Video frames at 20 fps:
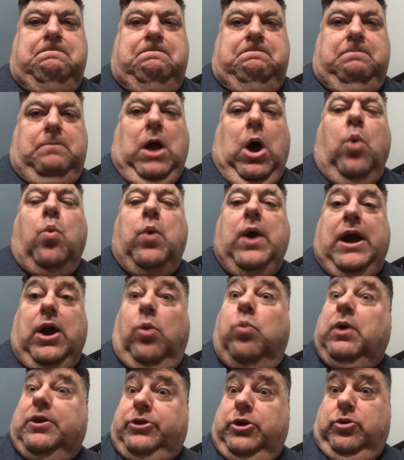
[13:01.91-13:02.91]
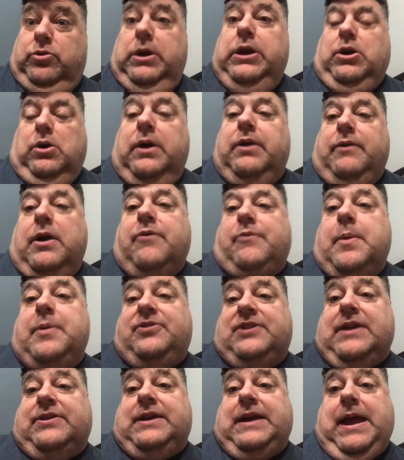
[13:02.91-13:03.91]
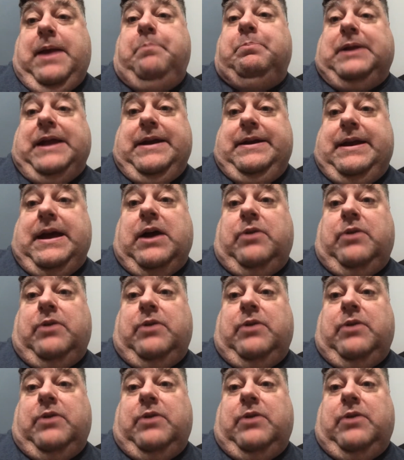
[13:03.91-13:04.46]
aware of what they're, everybody's got the game plan down